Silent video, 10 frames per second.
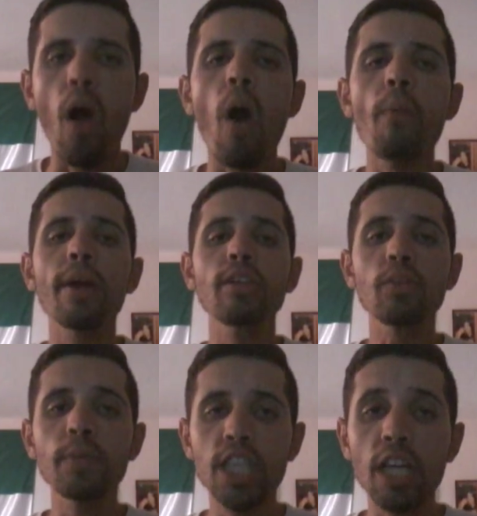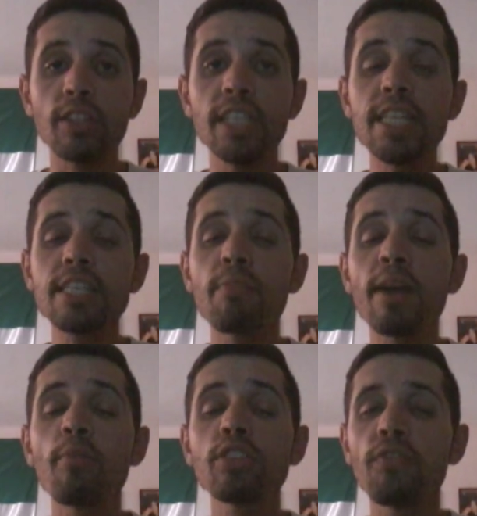on my YouTube channel. This is
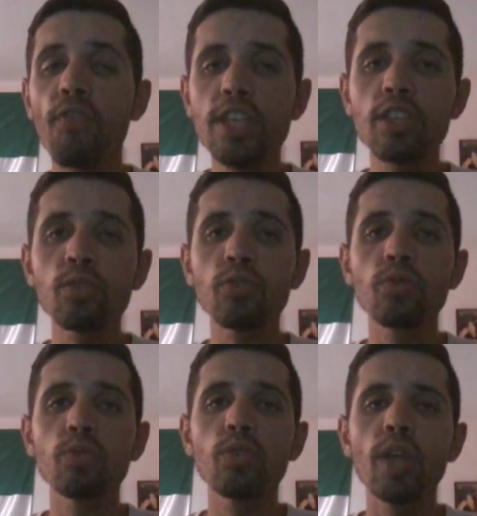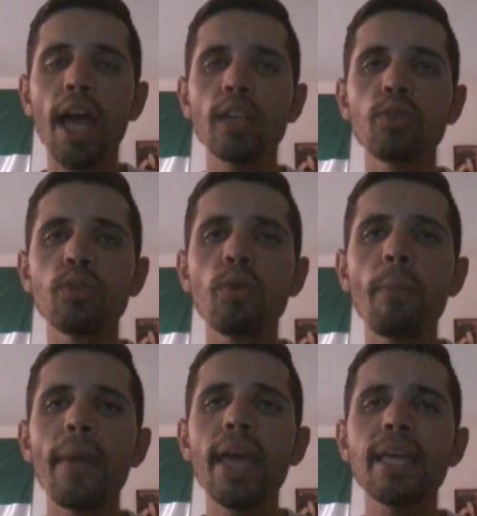my motivation to
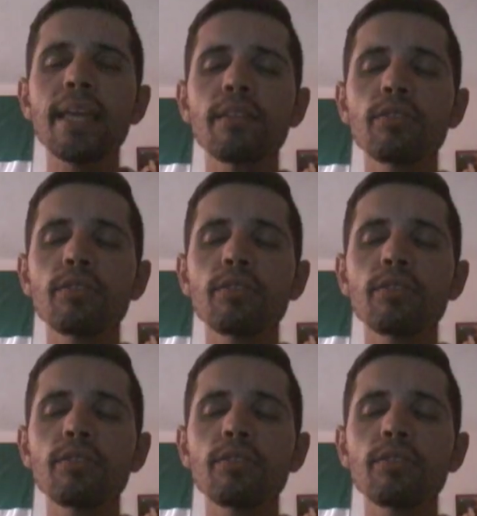make